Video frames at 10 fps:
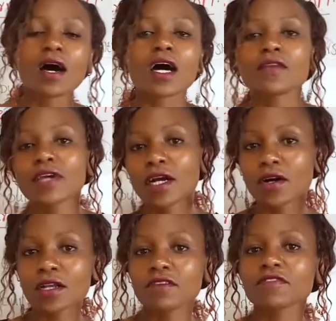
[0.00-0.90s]
and we are
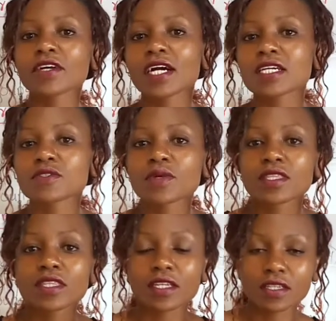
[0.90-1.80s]
going to focus
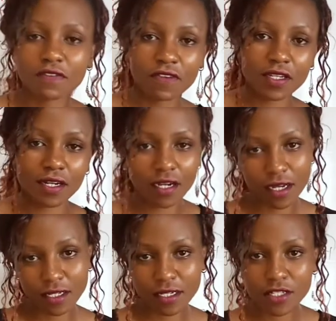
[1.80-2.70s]
with the different
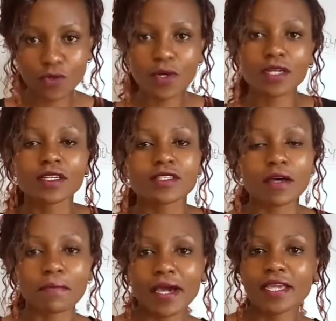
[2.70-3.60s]
characters who are
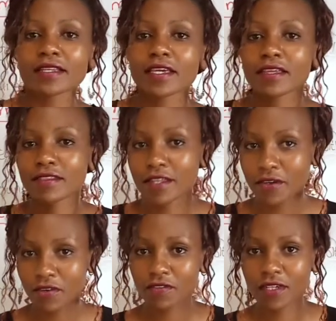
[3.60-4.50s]
determined in the
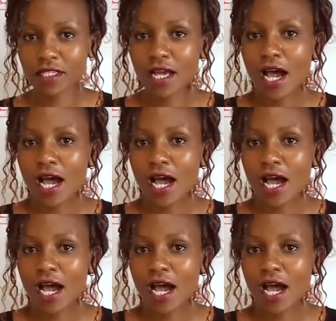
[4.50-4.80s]
novel.